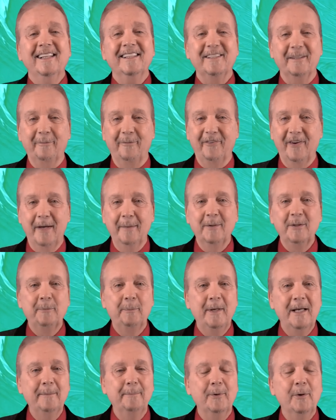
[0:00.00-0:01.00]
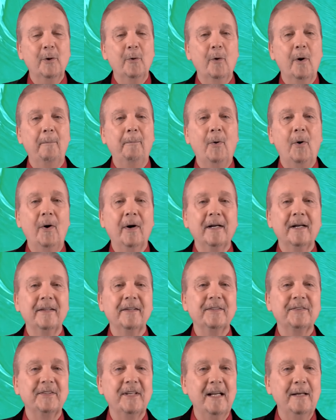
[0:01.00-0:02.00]
Some famous people who were born on
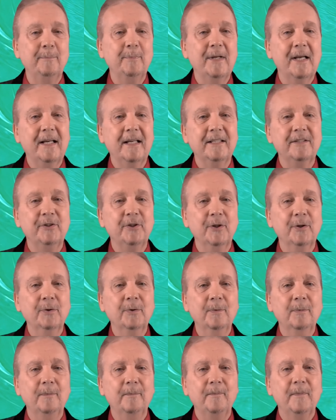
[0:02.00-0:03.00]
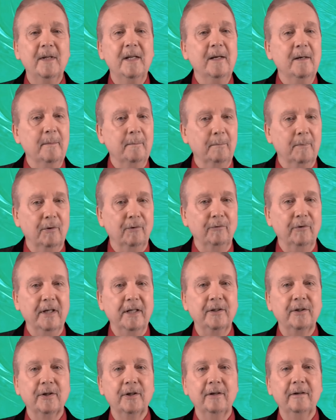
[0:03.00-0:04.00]
the same day as you
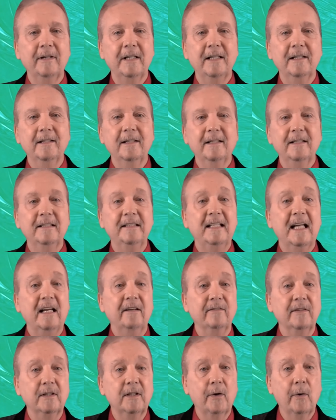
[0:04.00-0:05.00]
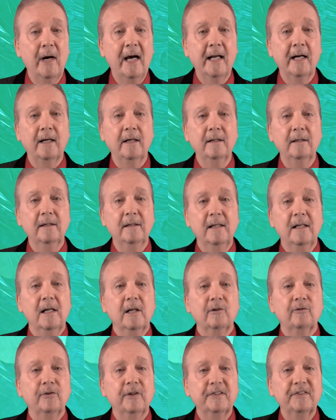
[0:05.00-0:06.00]
Marie Curie, David Guetta,
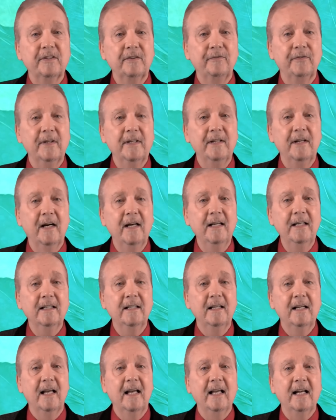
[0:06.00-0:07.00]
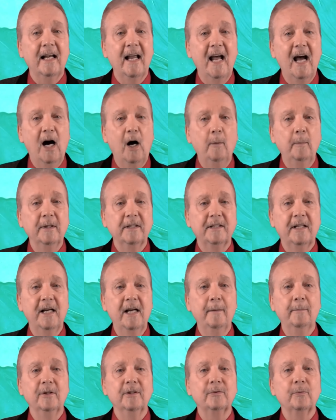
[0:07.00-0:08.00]
Christopher Knight, and Albert
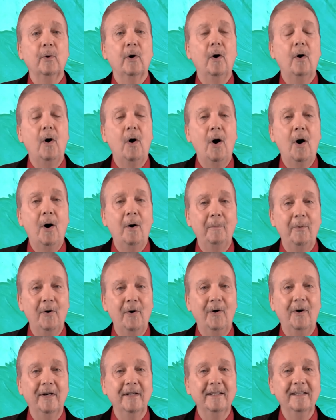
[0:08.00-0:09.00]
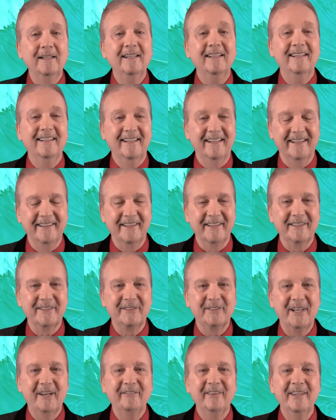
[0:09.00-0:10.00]
Camus were all born on the
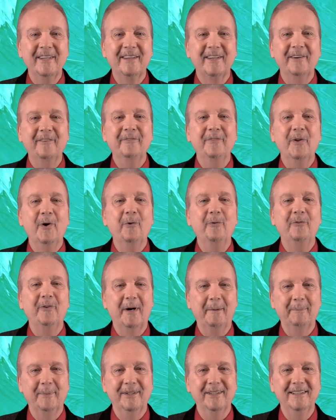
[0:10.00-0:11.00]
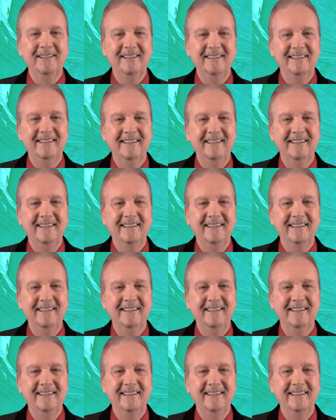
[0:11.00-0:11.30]
7th of November.